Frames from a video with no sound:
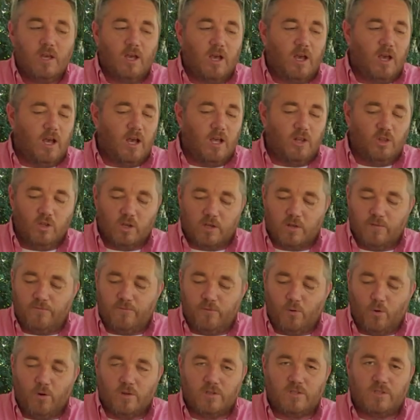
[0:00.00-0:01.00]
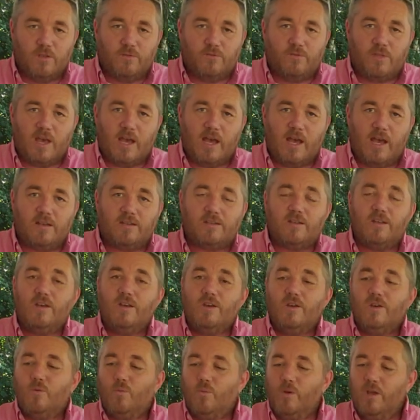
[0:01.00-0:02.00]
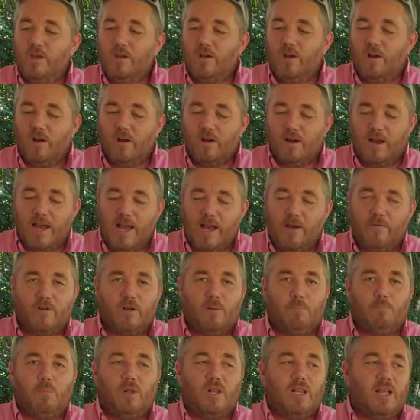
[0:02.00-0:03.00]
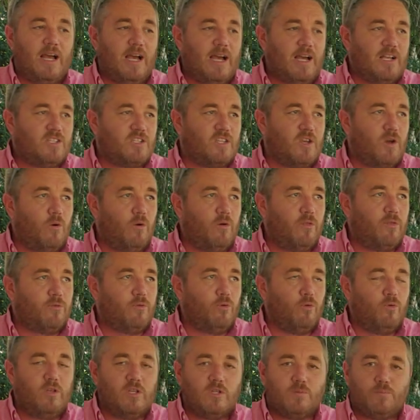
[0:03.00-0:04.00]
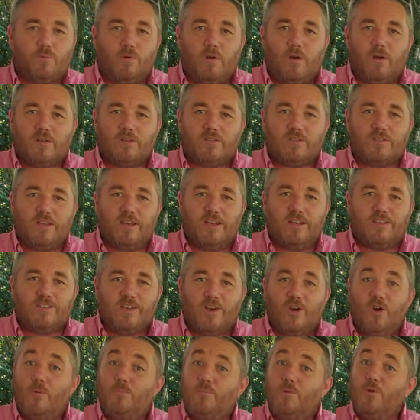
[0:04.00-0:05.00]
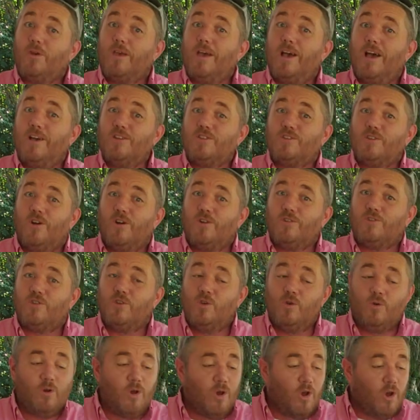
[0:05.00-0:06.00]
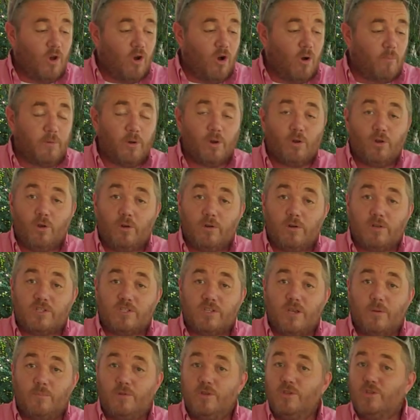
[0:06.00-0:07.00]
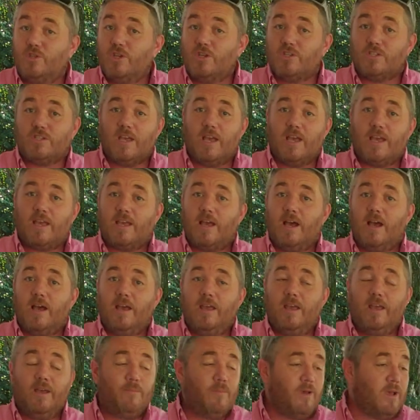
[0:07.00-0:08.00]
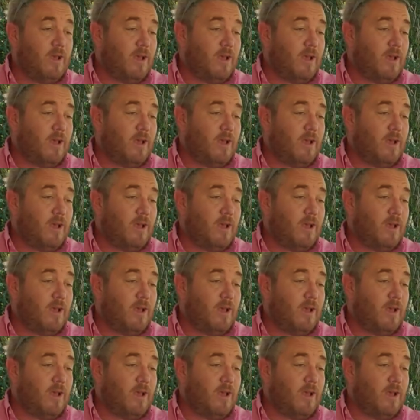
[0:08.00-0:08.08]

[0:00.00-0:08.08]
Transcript: Looking forward to that. We are having a blast going through this process. I hope you guys are too. Hope you're learning something just like I am.